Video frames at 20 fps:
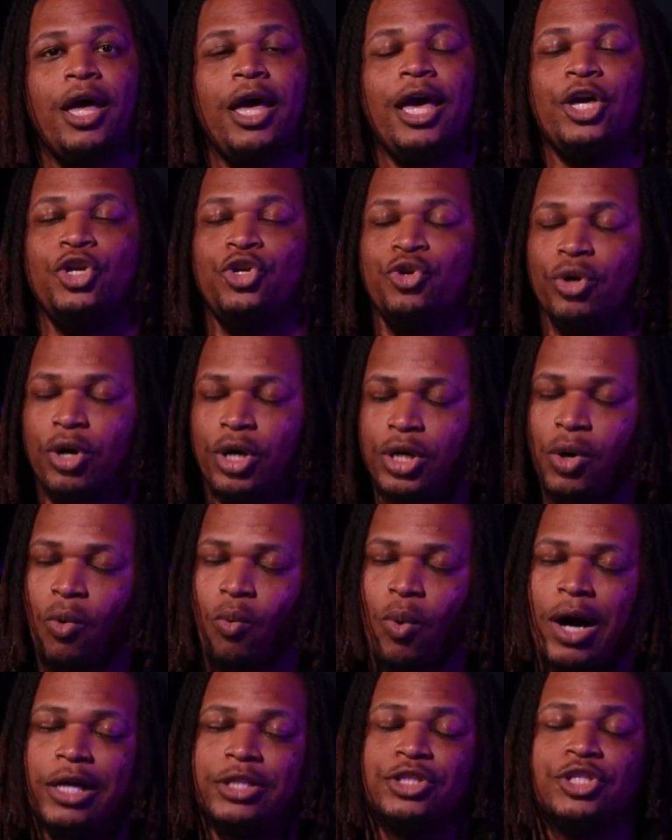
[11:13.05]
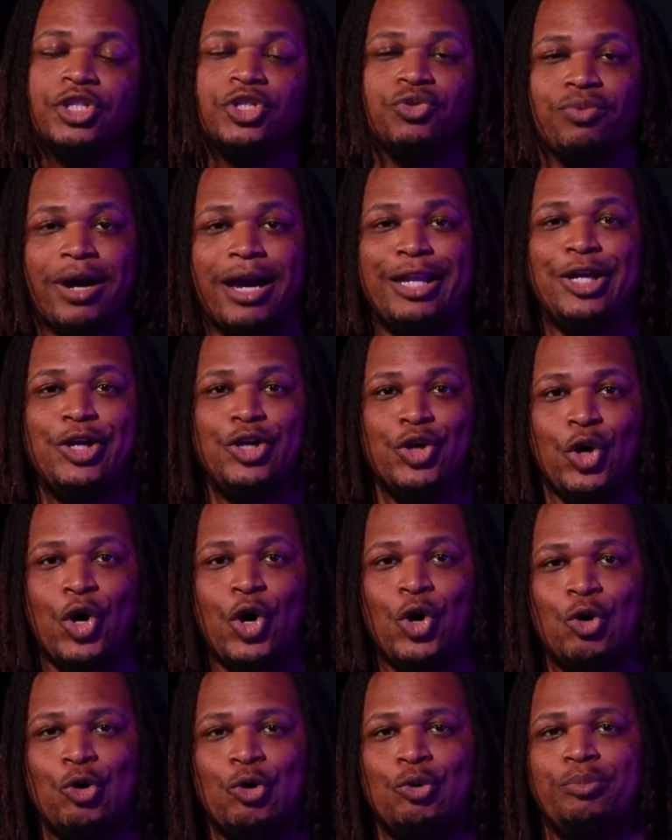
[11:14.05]
And you're going to watch us right in your
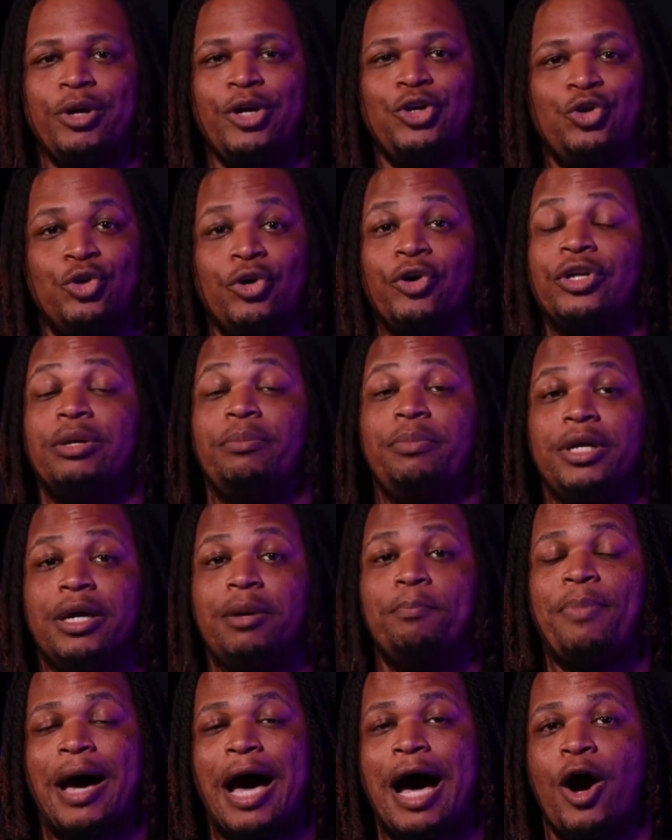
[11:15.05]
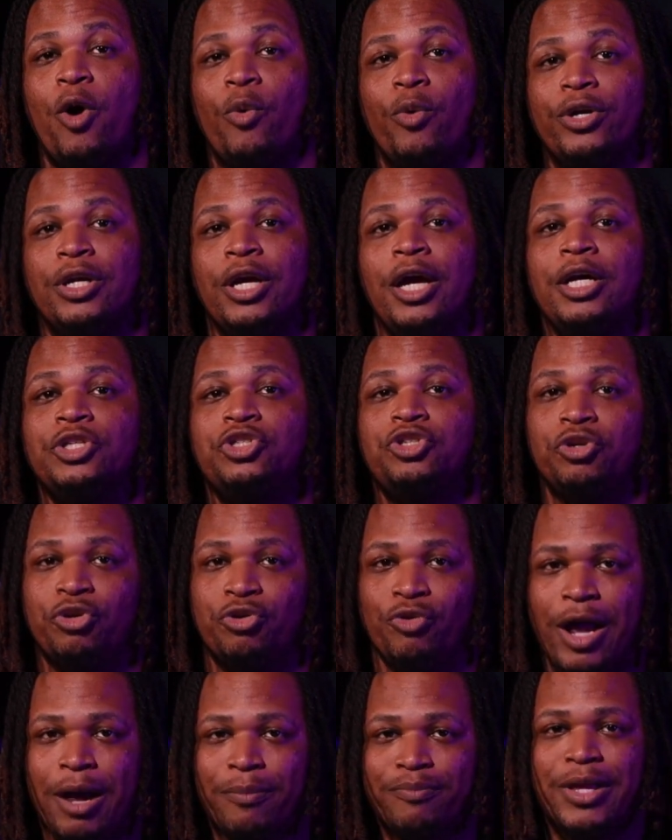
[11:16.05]
home and you're going to be empowered to
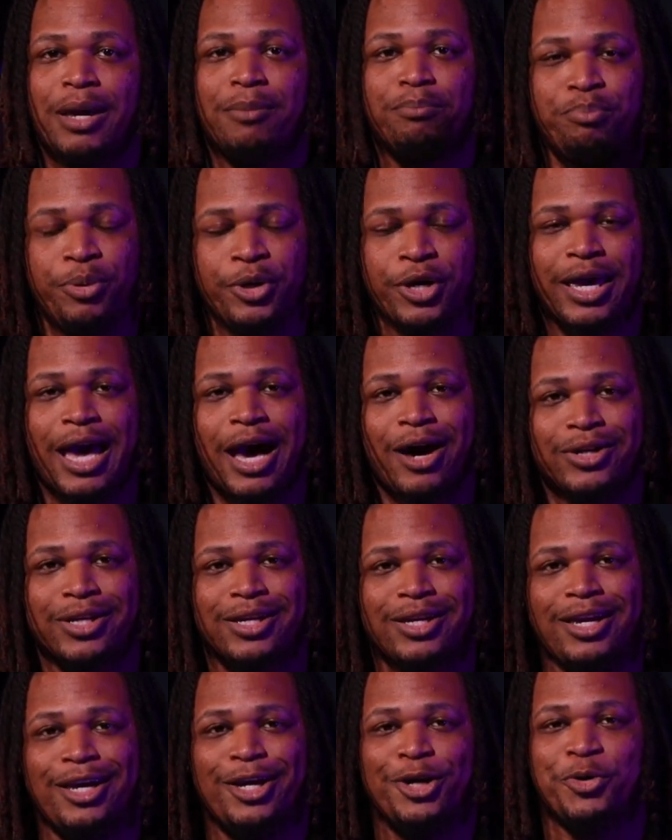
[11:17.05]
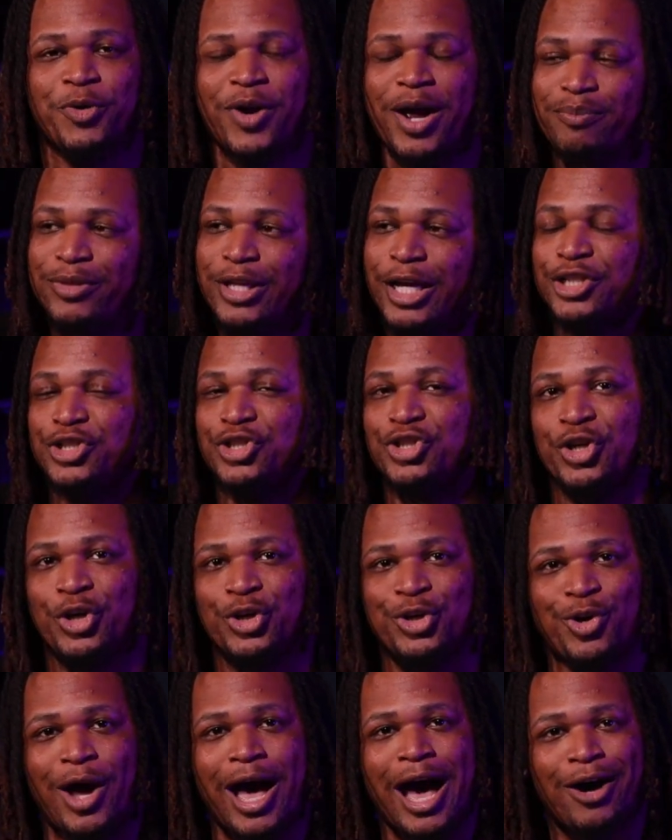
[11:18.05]
grab that book out again, grab that
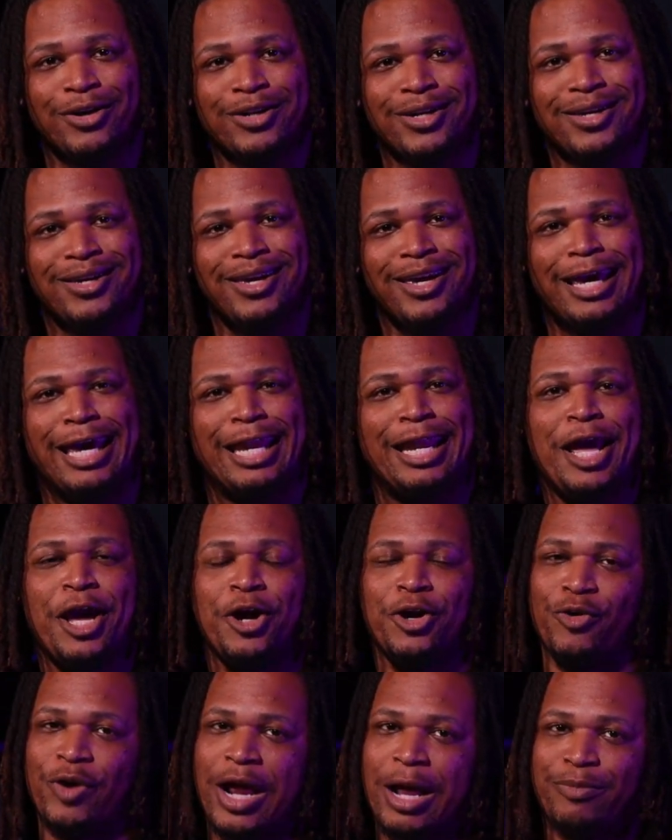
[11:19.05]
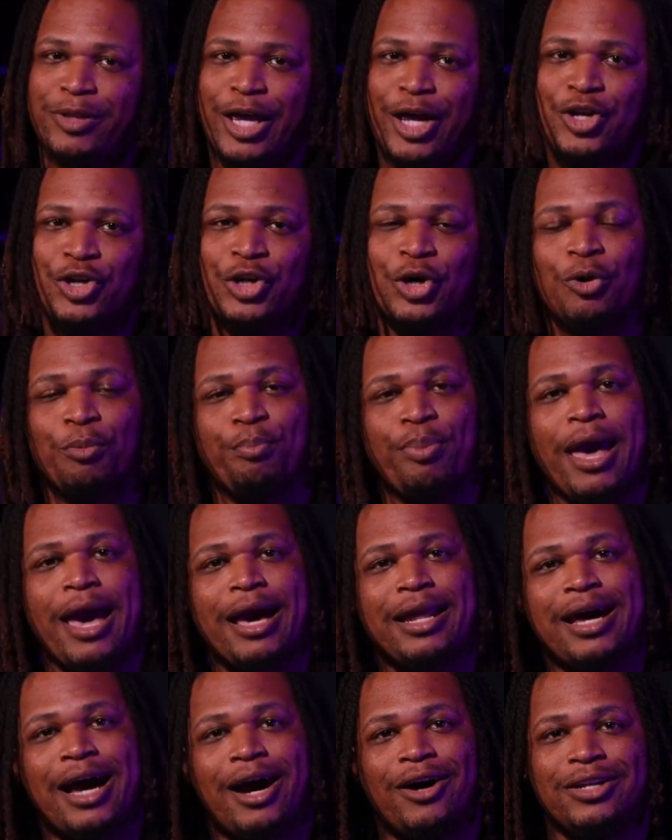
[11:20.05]
journal out again, grab that
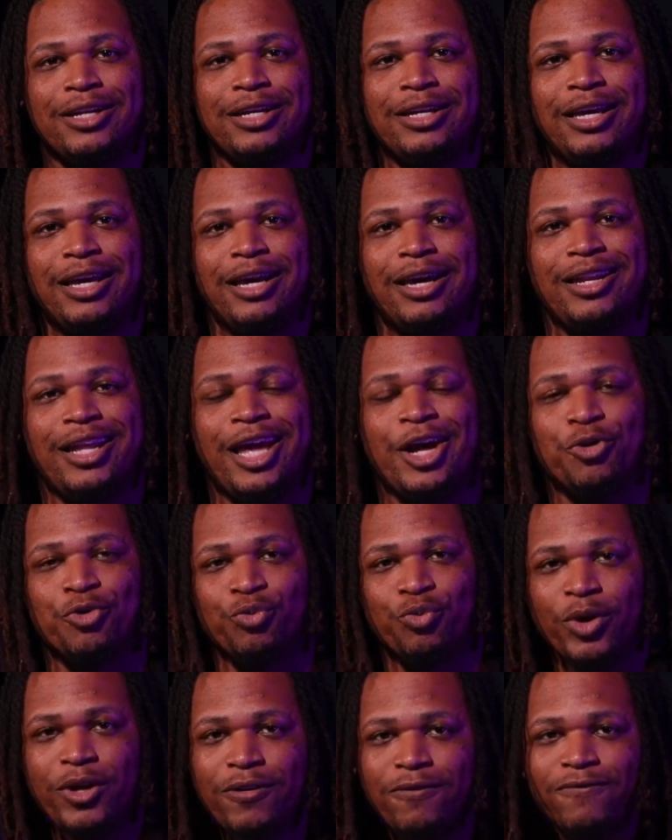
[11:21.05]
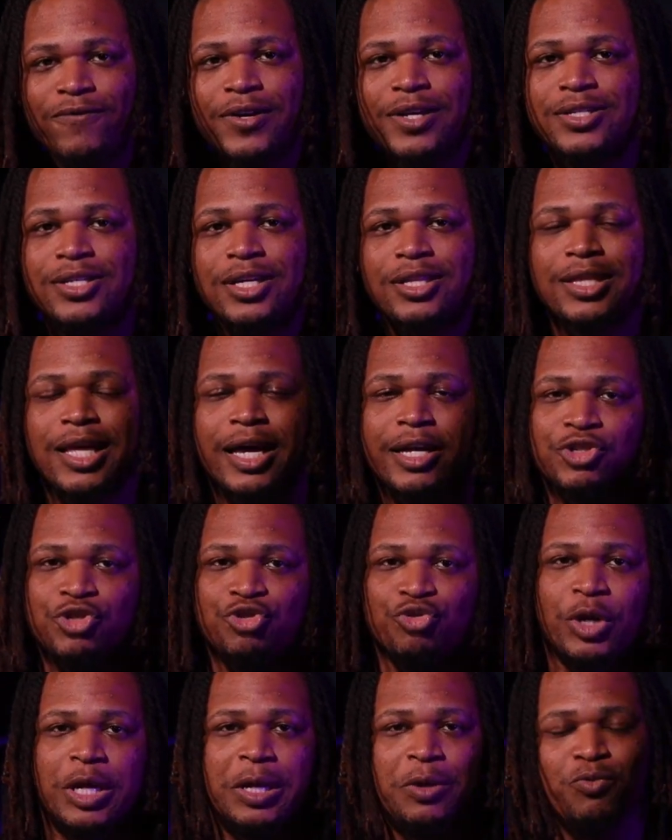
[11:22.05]
notepad out again and revisit that
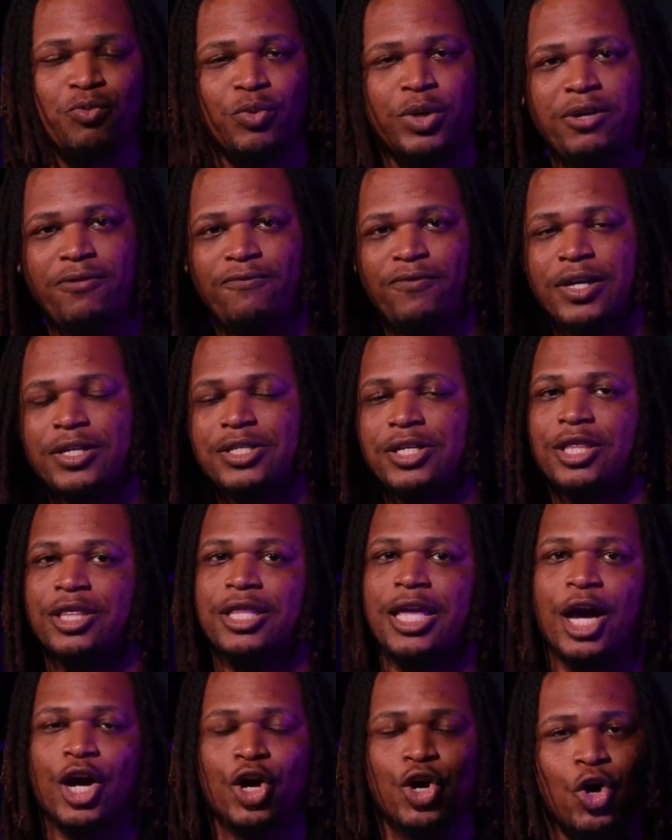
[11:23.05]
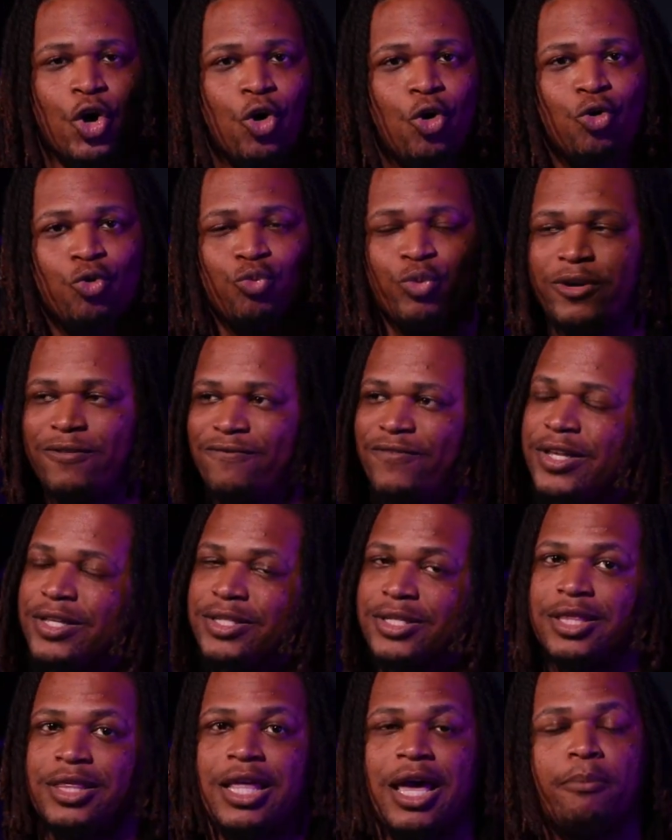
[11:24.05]
dream, revisit that goal,
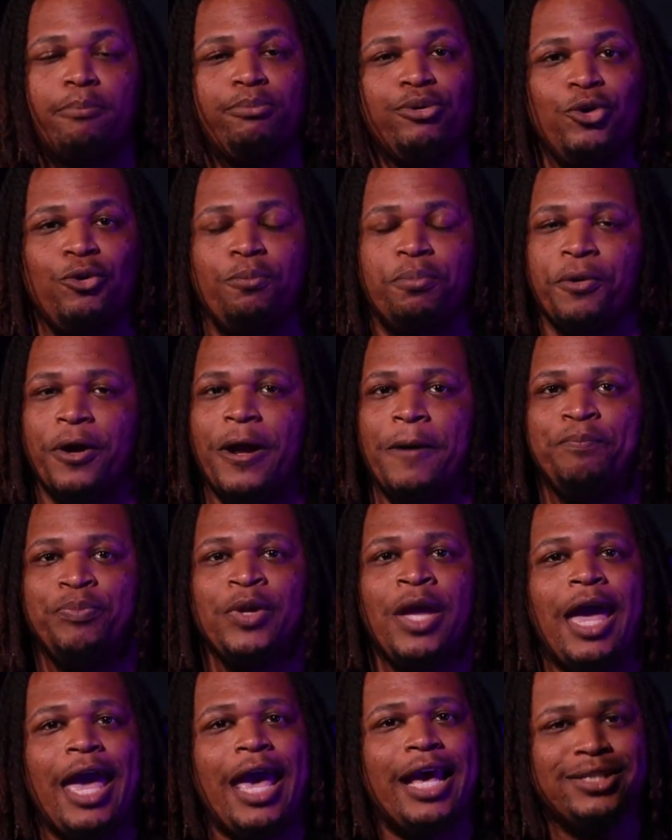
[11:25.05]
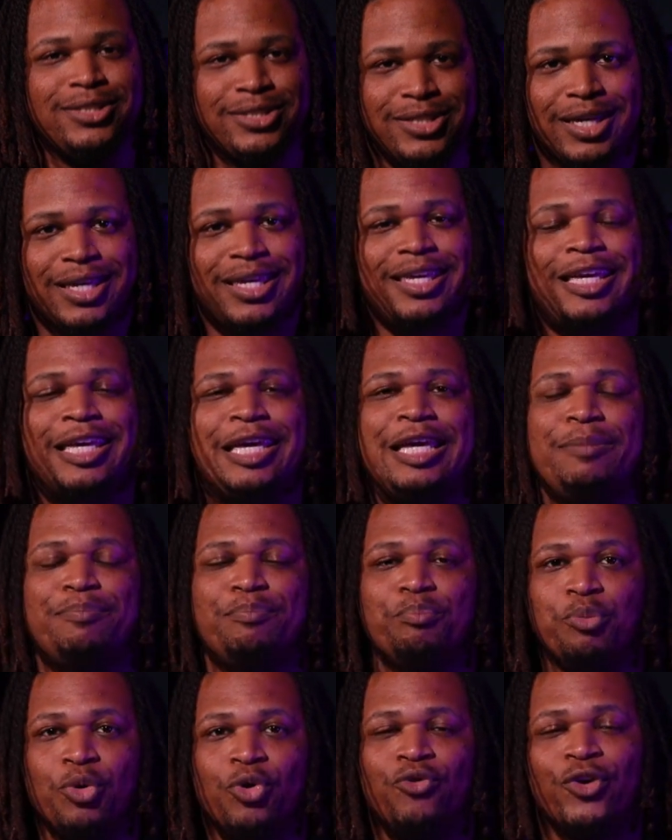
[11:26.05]
revisit that blueprint, and to keep
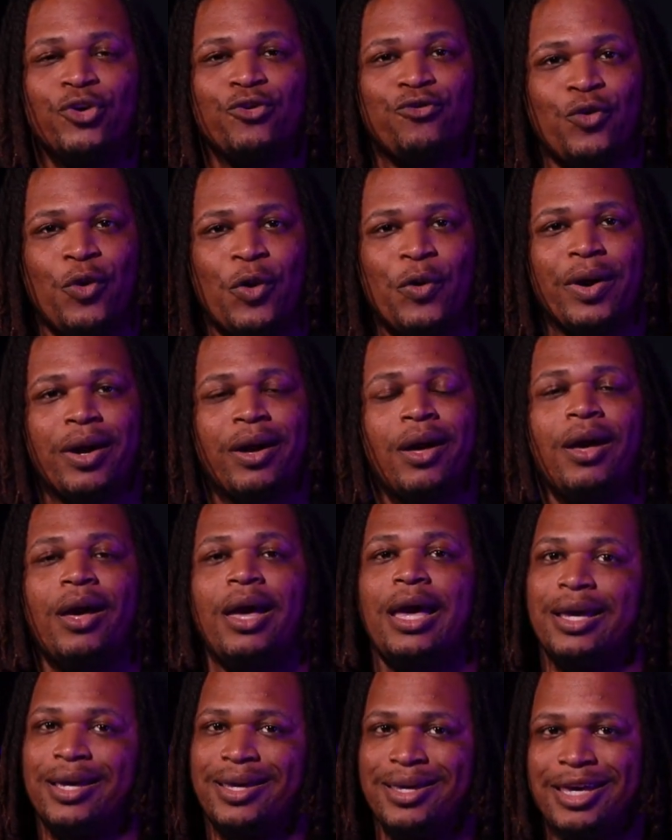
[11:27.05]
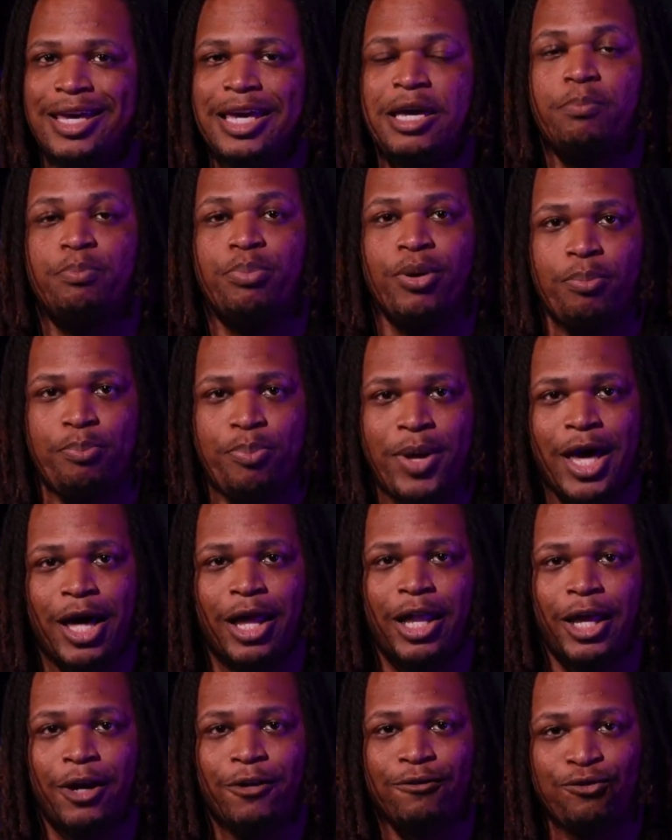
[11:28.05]
moving forward and keep
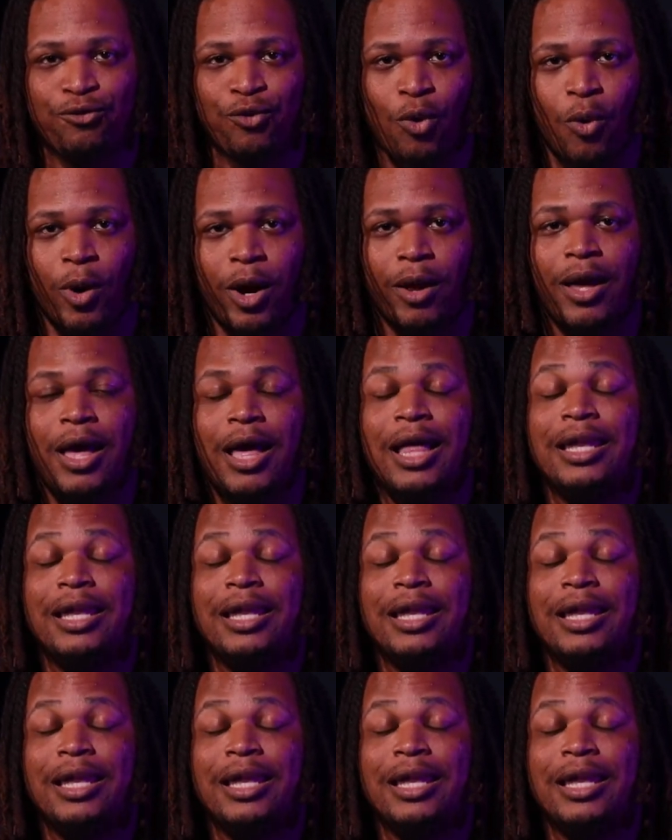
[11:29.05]
propelling forward.